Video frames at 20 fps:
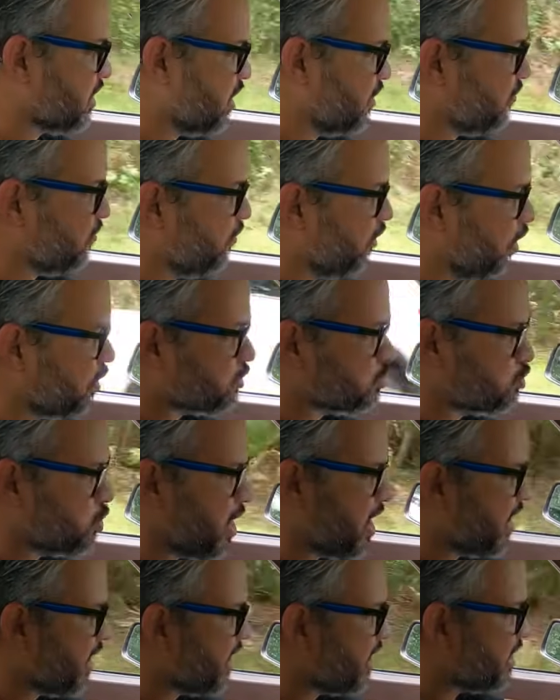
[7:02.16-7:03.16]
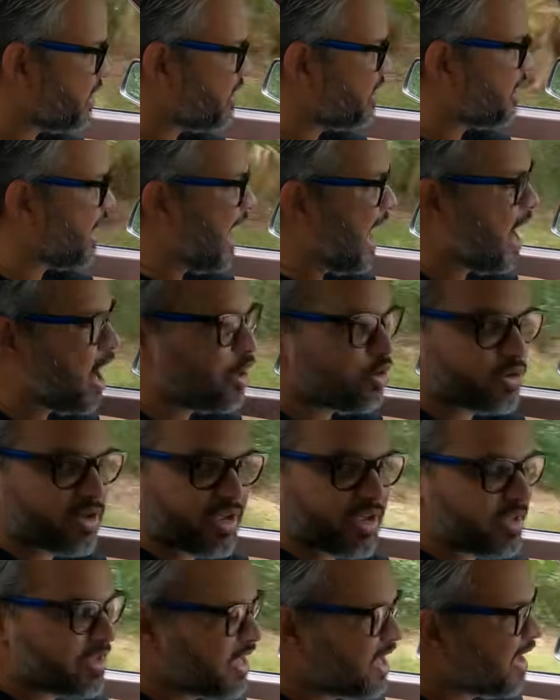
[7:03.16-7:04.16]
of Volkswagen,
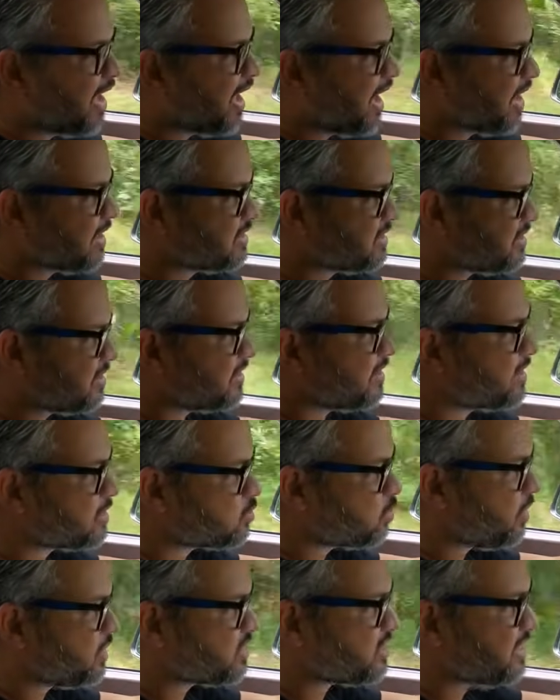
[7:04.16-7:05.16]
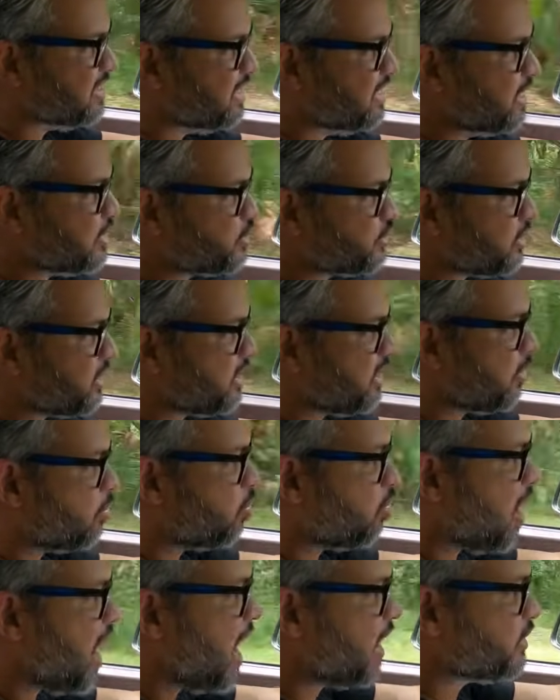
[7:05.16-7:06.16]
Audi, as this was initially a
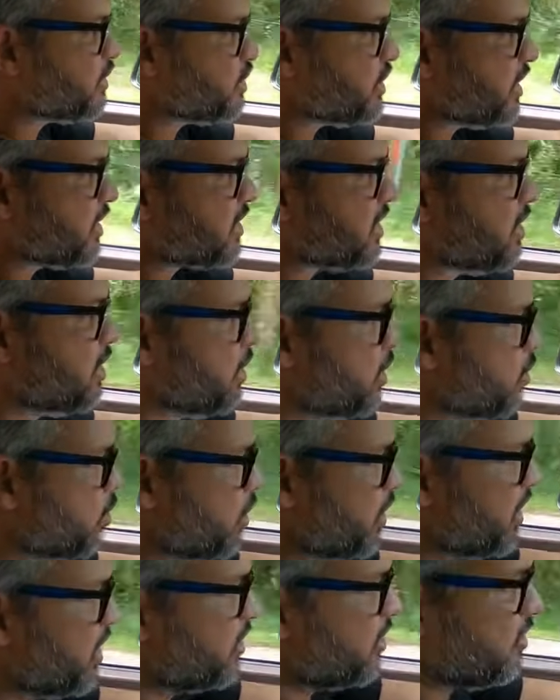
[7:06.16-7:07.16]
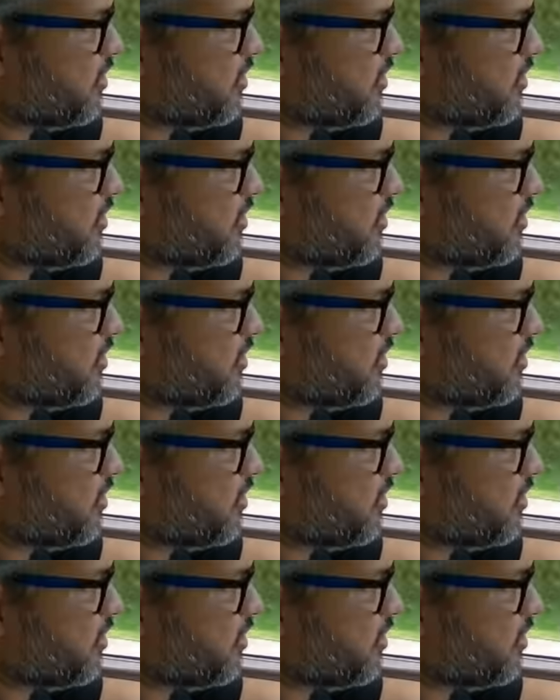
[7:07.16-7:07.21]
project with